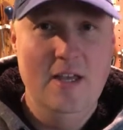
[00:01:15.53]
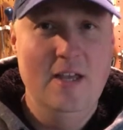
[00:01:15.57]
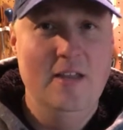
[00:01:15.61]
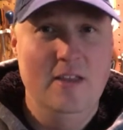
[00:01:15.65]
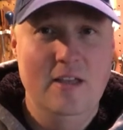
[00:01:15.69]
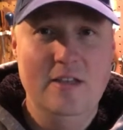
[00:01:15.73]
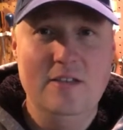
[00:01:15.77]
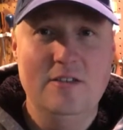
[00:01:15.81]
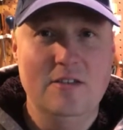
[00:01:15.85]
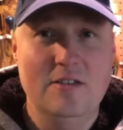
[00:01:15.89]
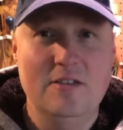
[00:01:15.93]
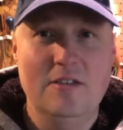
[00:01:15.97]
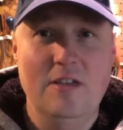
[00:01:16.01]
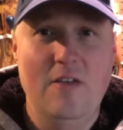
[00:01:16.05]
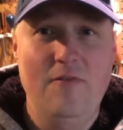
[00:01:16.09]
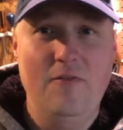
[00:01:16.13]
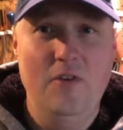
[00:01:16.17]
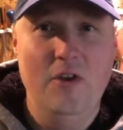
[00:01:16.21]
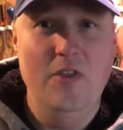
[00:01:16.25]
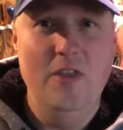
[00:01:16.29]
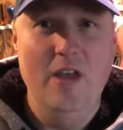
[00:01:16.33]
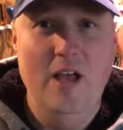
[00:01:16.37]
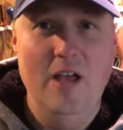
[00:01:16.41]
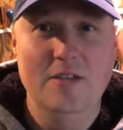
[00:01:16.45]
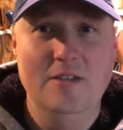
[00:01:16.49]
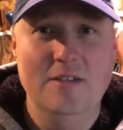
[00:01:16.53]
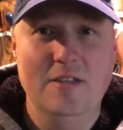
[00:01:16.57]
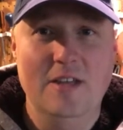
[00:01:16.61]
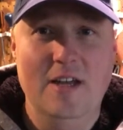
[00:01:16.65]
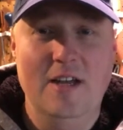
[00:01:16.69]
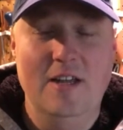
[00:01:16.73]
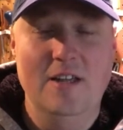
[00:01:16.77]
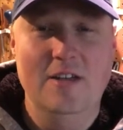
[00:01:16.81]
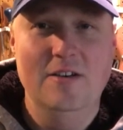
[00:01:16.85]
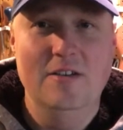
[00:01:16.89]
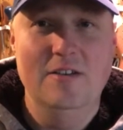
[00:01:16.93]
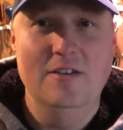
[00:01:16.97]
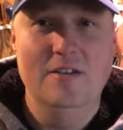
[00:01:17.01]
They still sell for
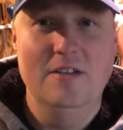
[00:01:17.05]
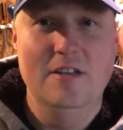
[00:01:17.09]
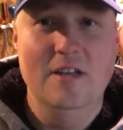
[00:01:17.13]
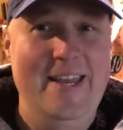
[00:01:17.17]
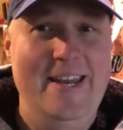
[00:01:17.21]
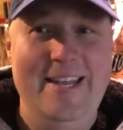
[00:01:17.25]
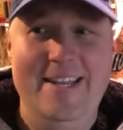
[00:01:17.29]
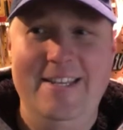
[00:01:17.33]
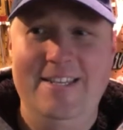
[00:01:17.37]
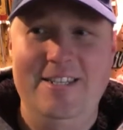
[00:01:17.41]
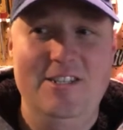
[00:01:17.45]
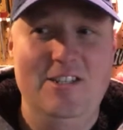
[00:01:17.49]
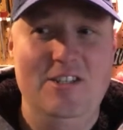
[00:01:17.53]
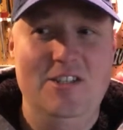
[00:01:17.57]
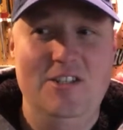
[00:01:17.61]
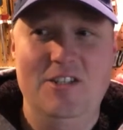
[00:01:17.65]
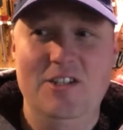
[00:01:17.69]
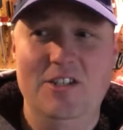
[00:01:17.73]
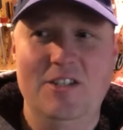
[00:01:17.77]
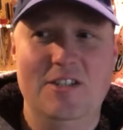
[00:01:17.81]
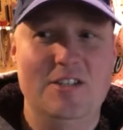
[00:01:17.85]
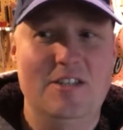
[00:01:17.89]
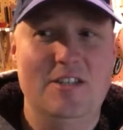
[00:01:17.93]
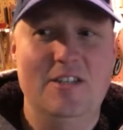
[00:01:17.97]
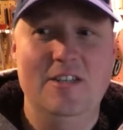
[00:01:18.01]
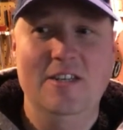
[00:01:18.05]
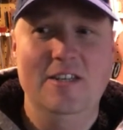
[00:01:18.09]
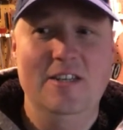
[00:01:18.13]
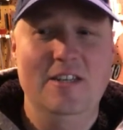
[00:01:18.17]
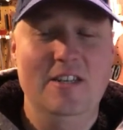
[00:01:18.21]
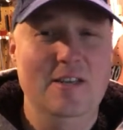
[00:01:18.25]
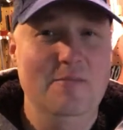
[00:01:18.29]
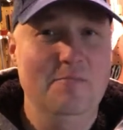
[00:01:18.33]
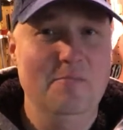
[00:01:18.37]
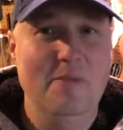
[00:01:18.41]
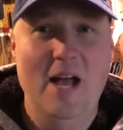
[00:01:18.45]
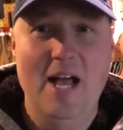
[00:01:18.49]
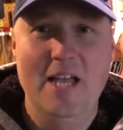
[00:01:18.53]
$1,000, and it's just
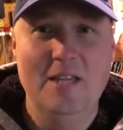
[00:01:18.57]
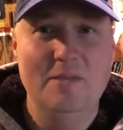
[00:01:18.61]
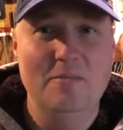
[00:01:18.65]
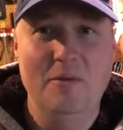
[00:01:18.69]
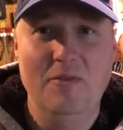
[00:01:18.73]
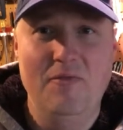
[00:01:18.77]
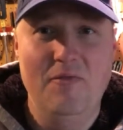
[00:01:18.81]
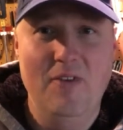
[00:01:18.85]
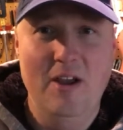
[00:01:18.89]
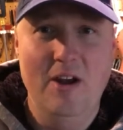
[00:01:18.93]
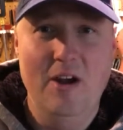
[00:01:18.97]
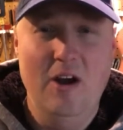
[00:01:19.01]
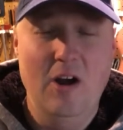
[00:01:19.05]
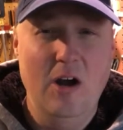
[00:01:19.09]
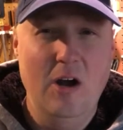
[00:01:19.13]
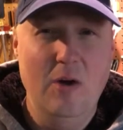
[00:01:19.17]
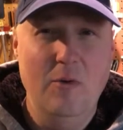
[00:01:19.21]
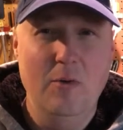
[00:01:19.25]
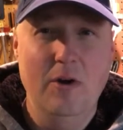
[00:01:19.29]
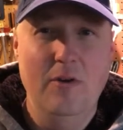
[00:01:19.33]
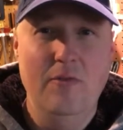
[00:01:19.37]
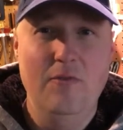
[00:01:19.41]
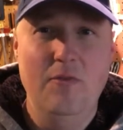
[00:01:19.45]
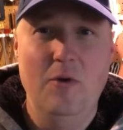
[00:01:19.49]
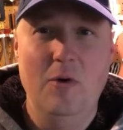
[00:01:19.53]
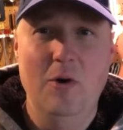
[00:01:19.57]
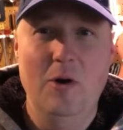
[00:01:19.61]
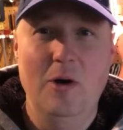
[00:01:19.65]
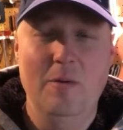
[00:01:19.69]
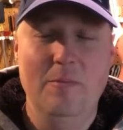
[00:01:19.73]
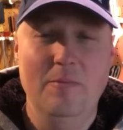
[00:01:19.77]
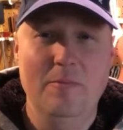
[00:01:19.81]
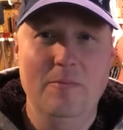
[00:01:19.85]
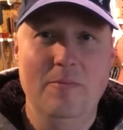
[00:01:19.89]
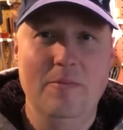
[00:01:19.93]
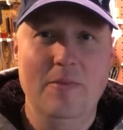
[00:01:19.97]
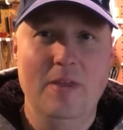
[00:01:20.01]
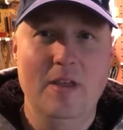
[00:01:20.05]
impossible to find hardware for
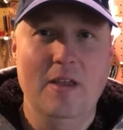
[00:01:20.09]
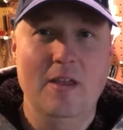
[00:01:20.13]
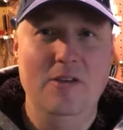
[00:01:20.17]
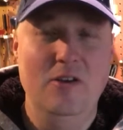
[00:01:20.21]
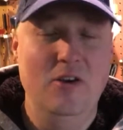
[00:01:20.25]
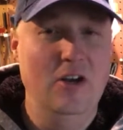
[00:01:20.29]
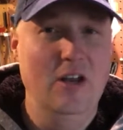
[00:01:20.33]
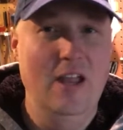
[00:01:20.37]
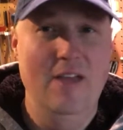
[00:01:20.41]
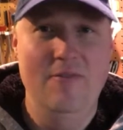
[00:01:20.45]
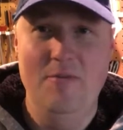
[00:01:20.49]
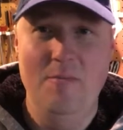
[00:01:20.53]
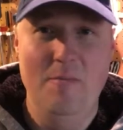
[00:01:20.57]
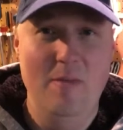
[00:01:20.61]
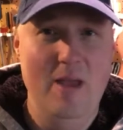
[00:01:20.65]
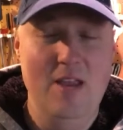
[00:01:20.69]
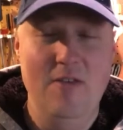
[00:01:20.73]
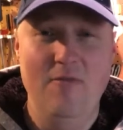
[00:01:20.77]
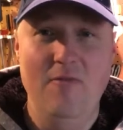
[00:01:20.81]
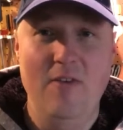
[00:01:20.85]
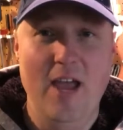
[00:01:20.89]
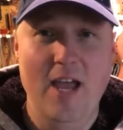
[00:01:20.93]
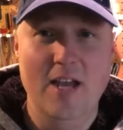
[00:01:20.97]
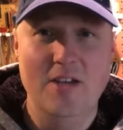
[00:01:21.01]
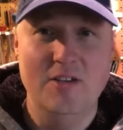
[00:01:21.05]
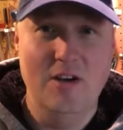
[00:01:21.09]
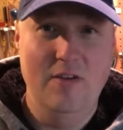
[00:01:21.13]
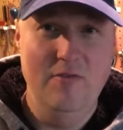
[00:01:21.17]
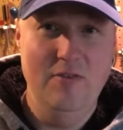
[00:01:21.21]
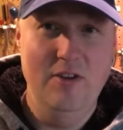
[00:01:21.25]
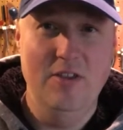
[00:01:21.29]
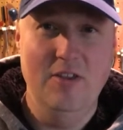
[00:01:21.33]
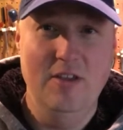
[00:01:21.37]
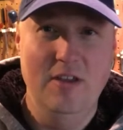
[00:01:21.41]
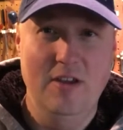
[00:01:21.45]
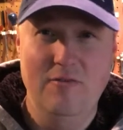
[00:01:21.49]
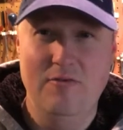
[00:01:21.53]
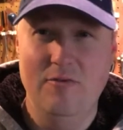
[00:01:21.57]
them. You're gonna have to manufacture
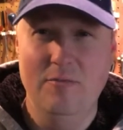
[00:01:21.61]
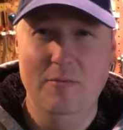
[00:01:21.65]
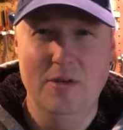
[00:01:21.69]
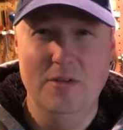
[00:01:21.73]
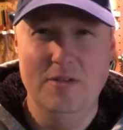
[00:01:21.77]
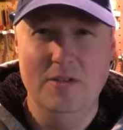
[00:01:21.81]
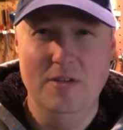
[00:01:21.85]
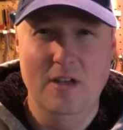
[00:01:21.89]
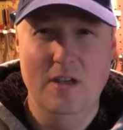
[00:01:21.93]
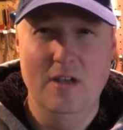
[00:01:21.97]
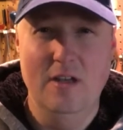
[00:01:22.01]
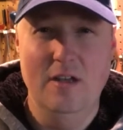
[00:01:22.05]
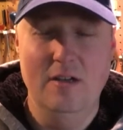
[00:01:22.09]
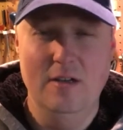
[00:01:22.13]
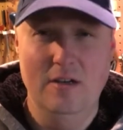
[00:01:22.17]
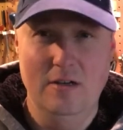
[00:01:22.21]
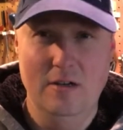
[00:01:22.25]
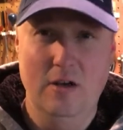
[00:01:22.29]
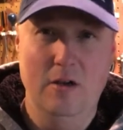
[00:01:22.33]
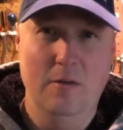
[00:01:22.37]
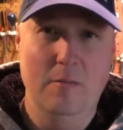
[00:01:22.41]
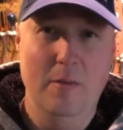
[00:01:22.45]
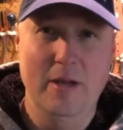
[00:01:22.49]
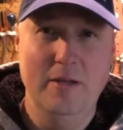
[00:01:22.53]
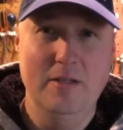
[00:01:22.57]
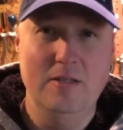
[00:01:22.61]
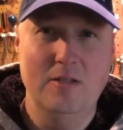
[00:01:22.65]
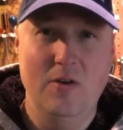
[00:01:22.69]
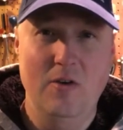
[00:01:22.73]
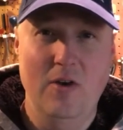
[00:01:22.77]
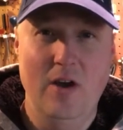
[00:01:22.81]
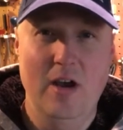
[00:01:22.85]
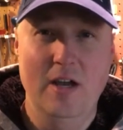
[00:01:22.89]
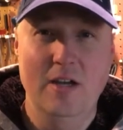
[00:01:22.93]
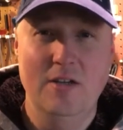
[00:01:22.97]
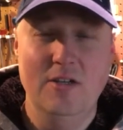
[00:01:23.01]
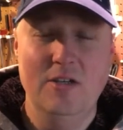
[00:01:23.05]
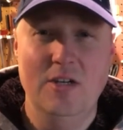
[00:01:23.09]
everything from yourself, by
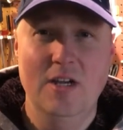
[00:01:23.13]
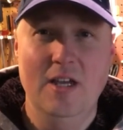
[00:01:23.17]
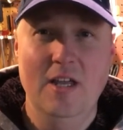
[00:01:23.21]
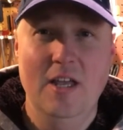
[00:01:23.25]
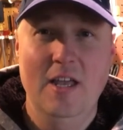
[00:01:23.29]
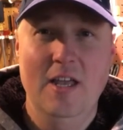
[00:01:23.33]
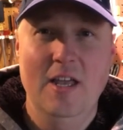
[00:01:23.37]
scratch.